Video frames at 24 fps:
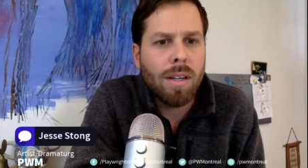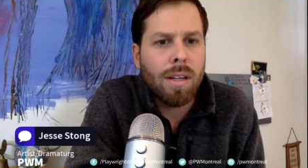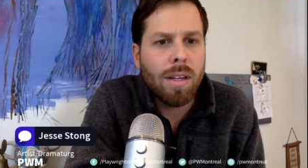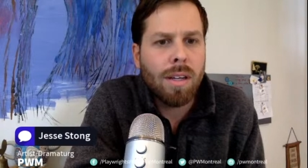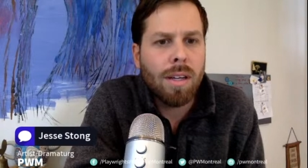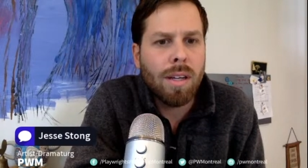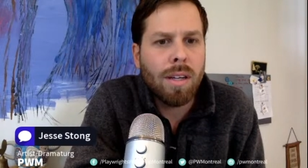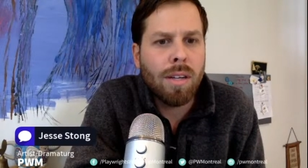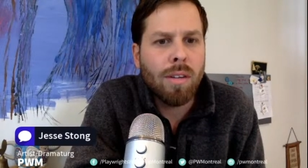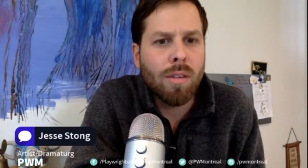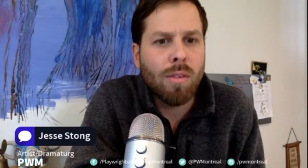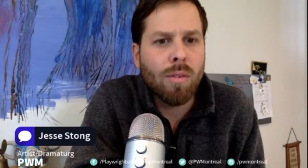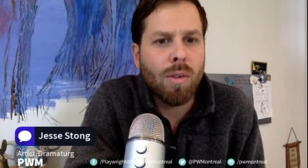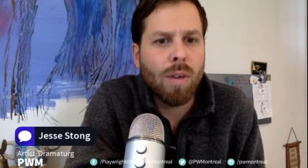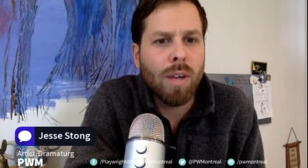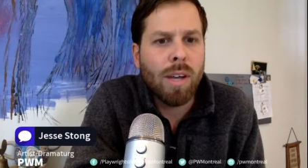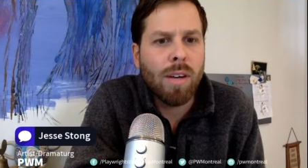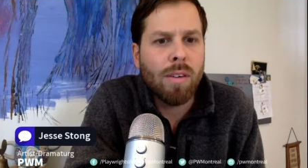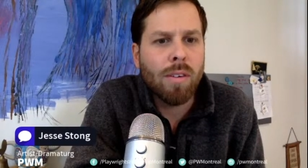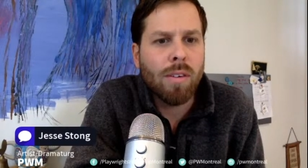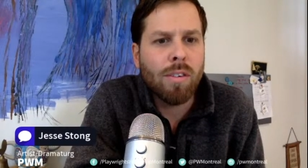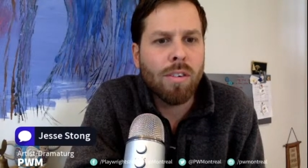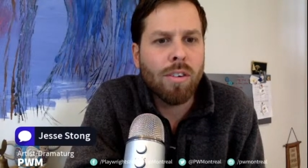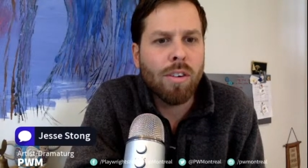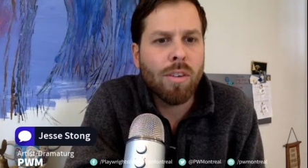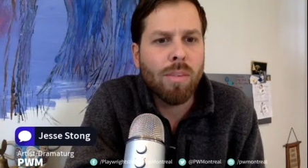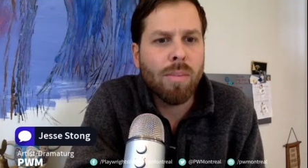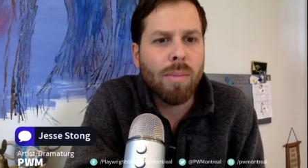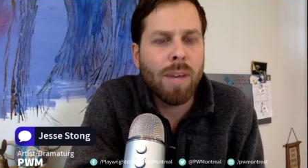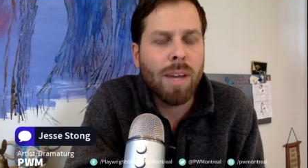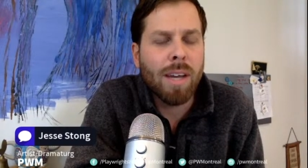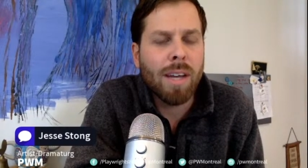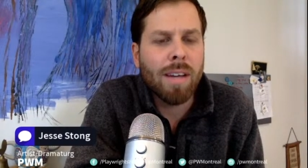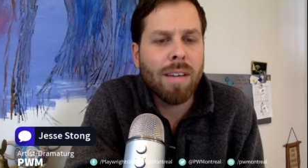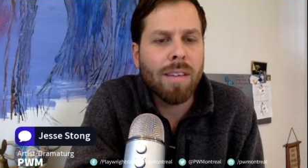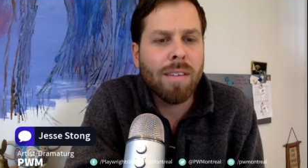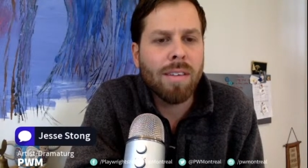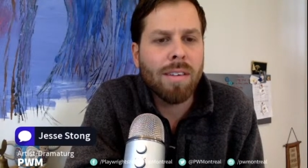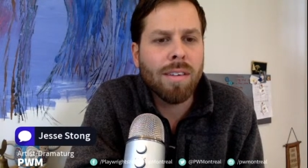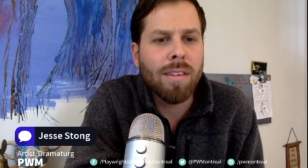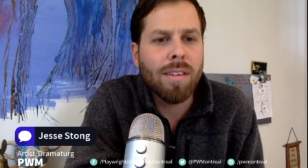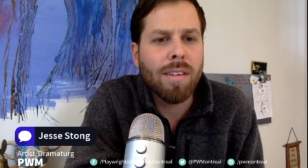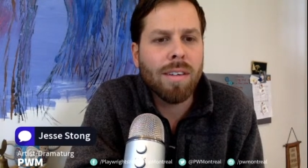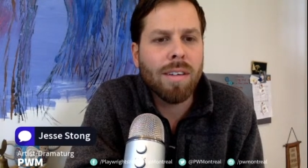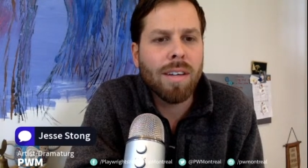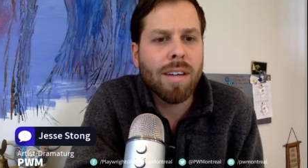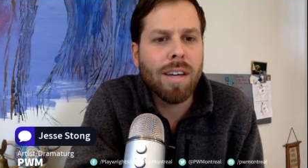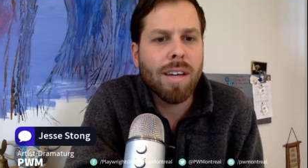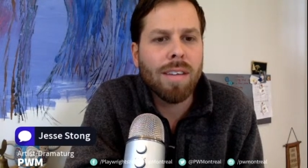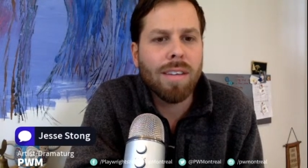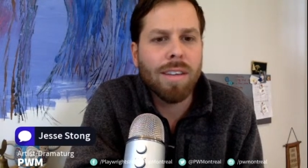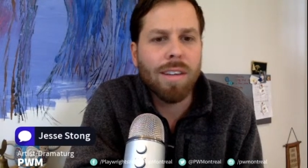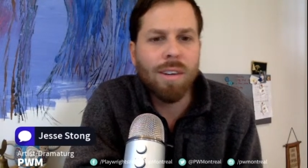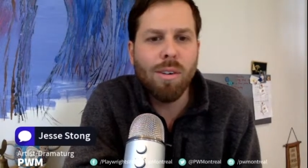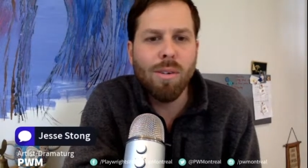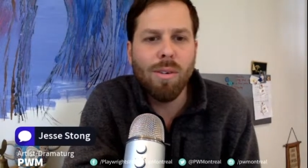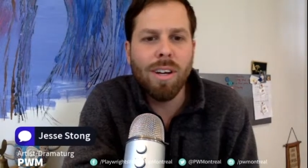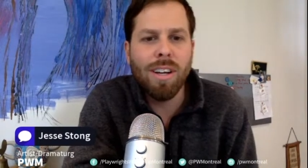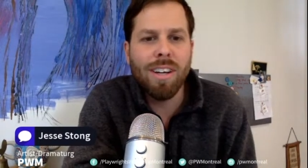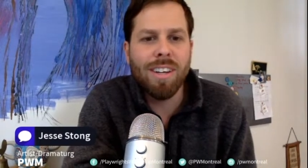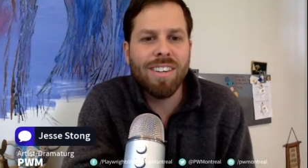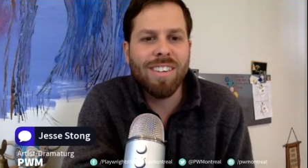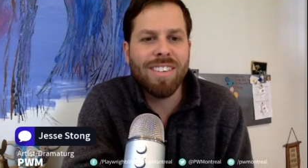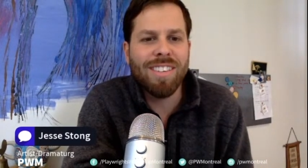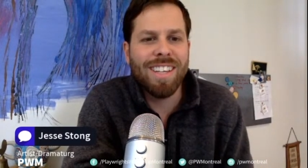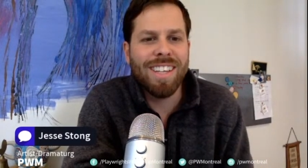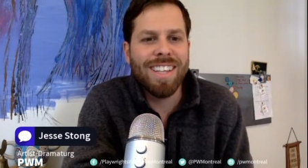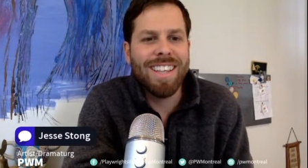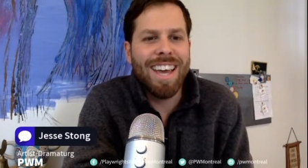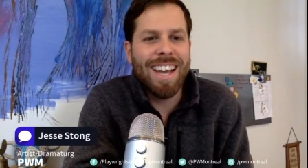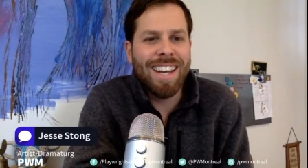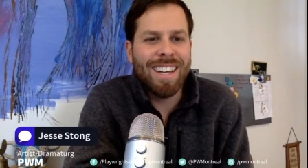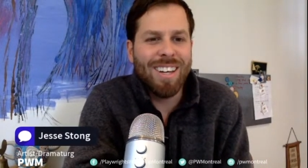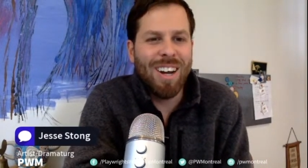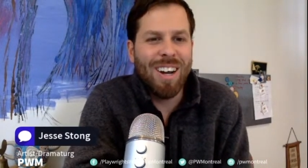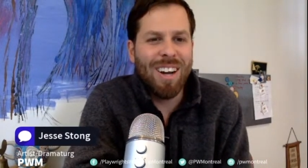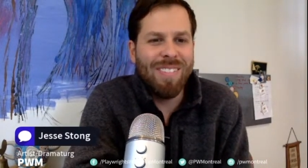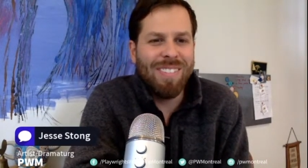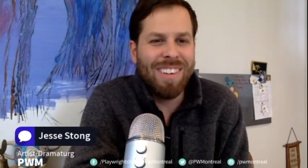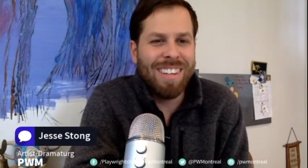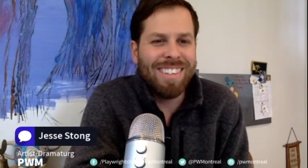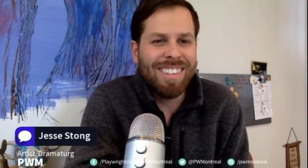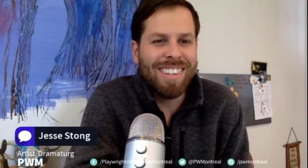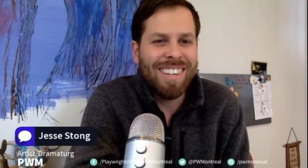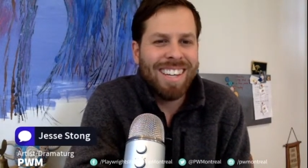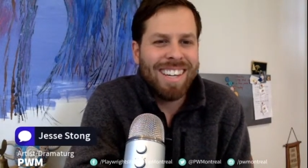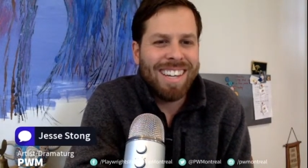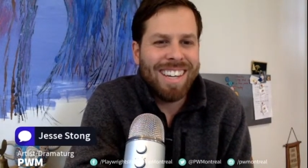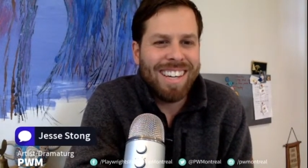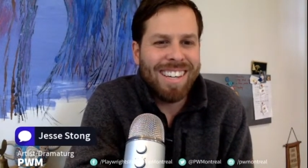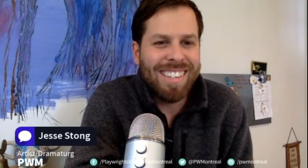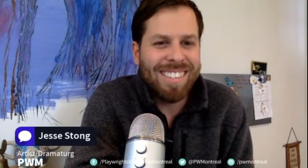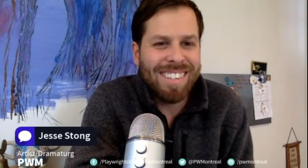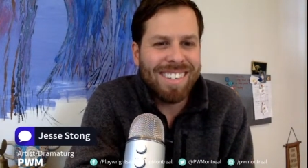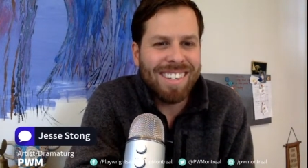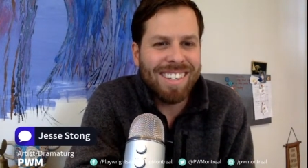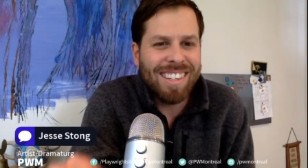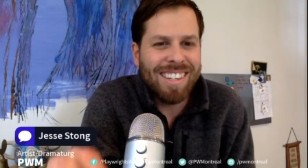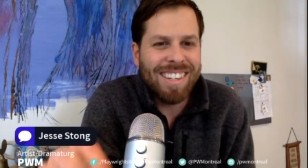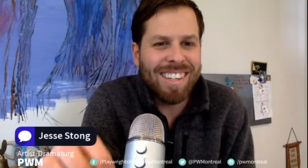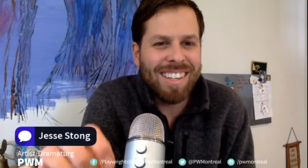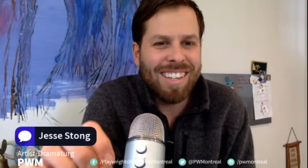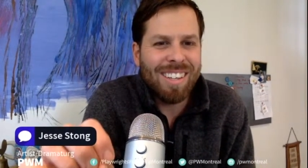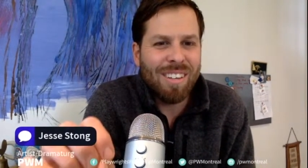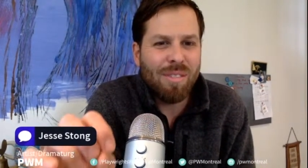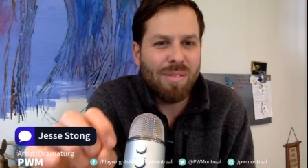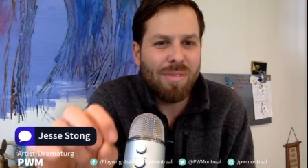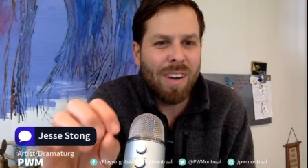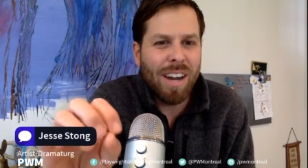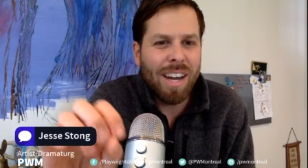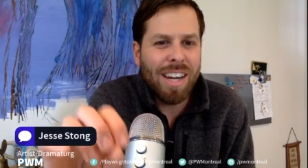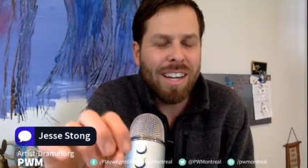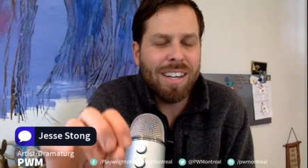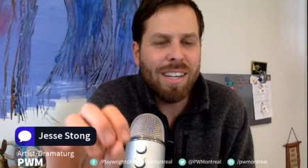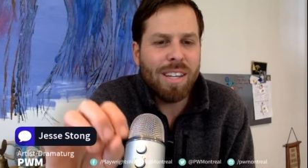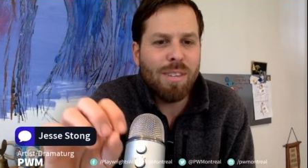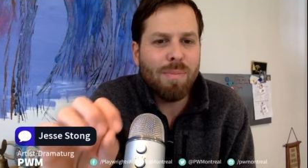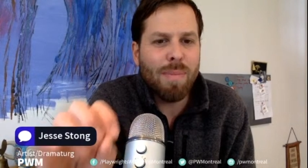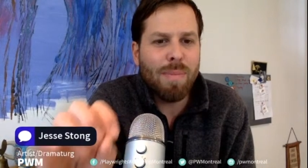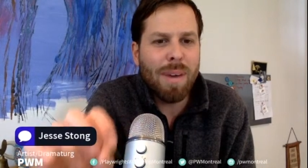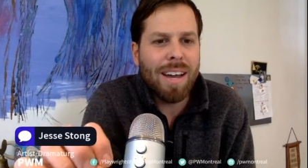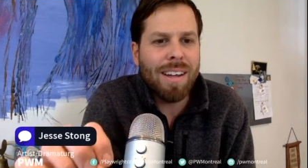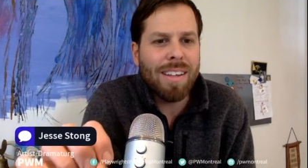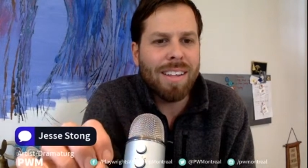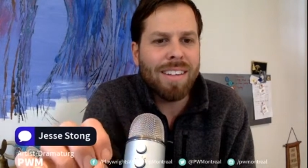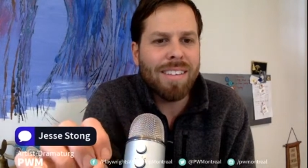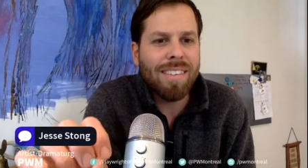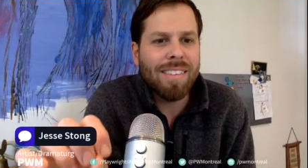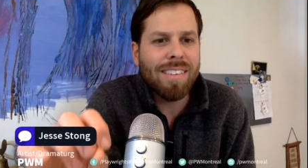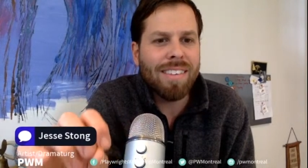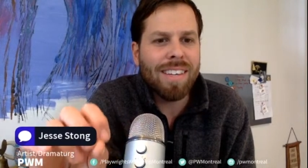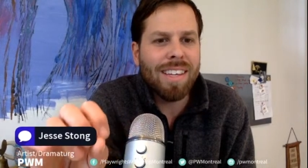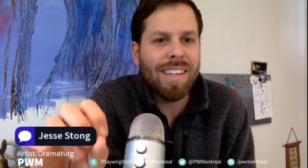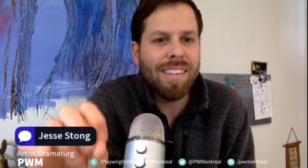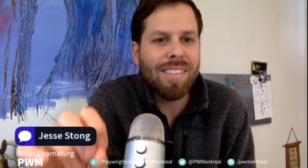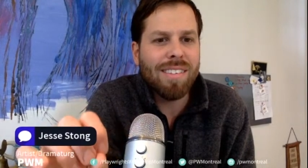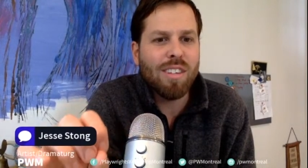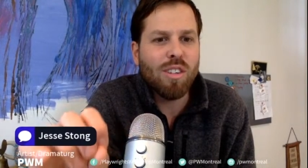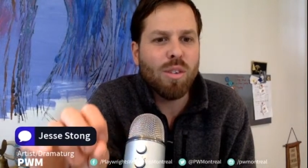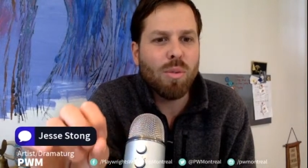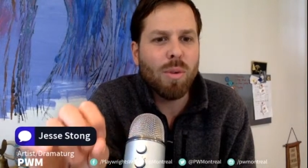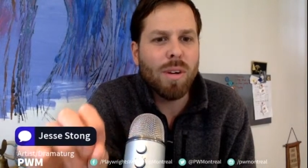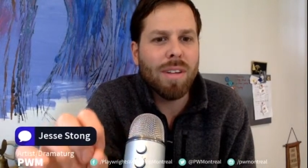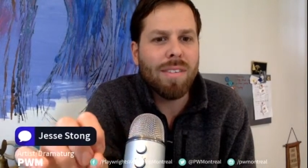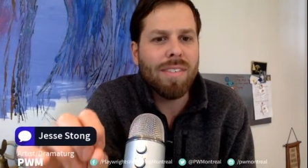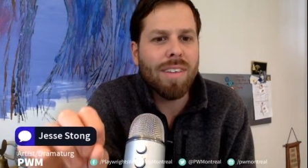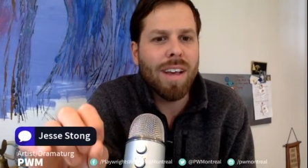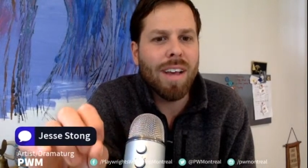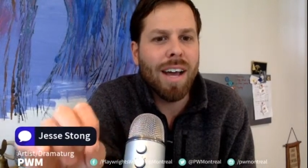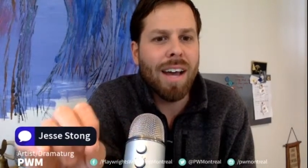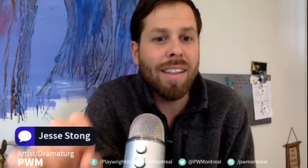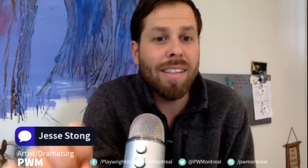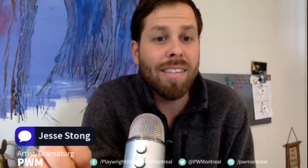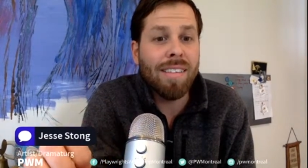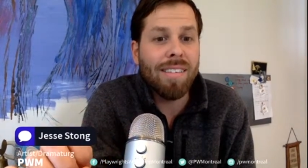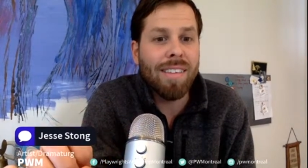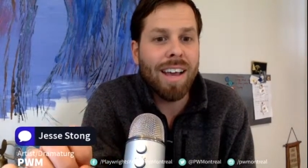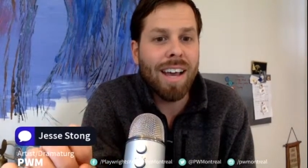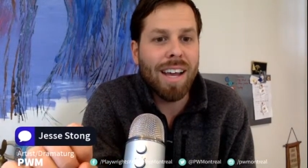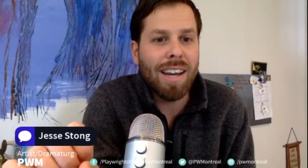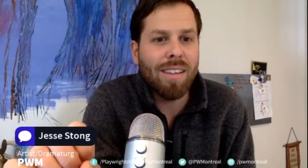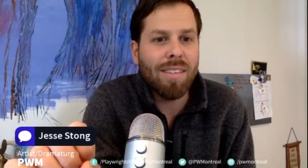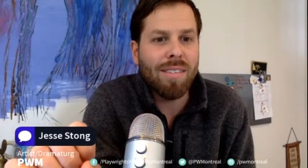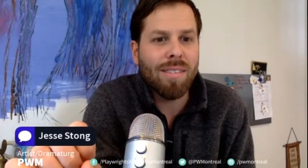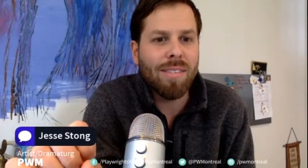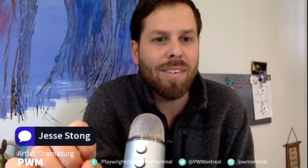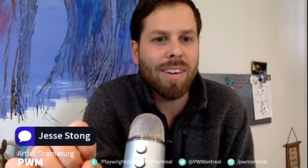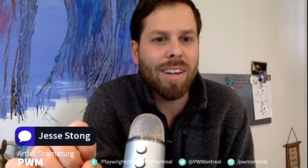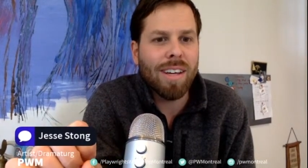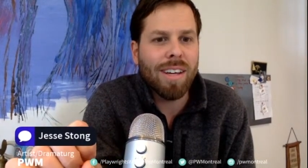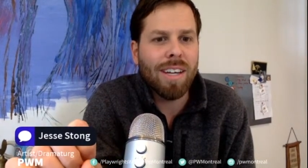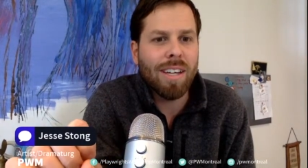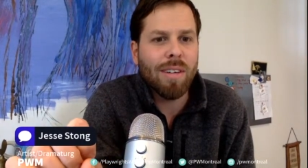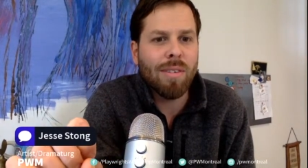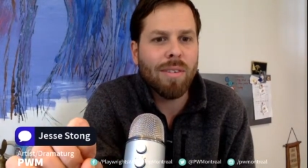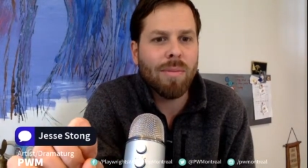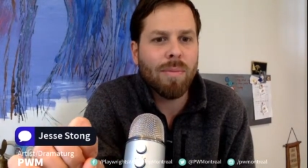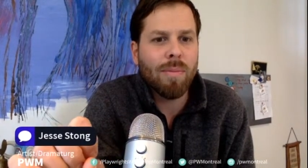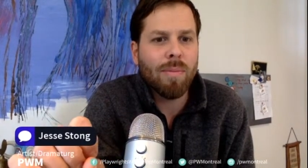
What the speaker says: In the writers turn bad guys into good guys. I don't quite understand that comment. Finding balance isn't what's unsatisfying.